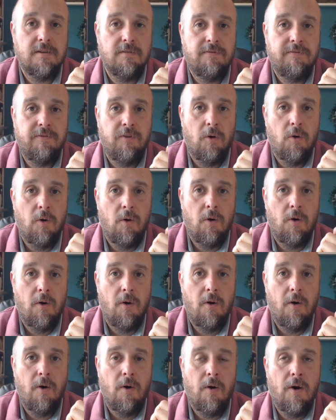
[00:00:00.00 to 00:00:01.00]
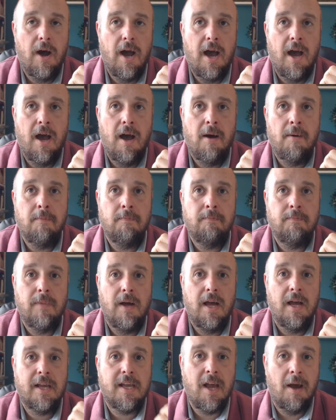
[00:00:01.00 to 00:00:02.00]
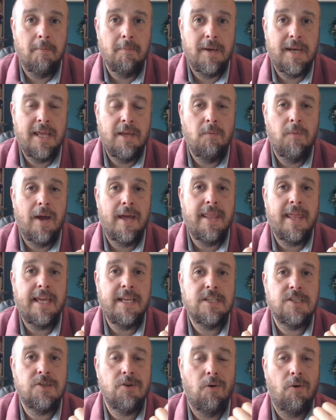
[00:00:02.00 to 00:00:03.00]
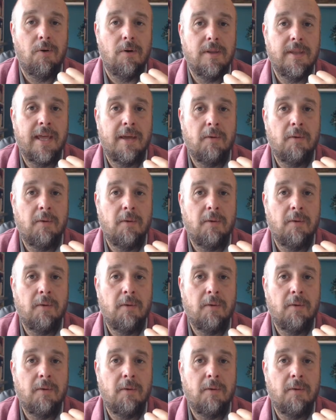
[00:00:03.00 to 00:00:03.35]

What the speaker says: for a company where I taught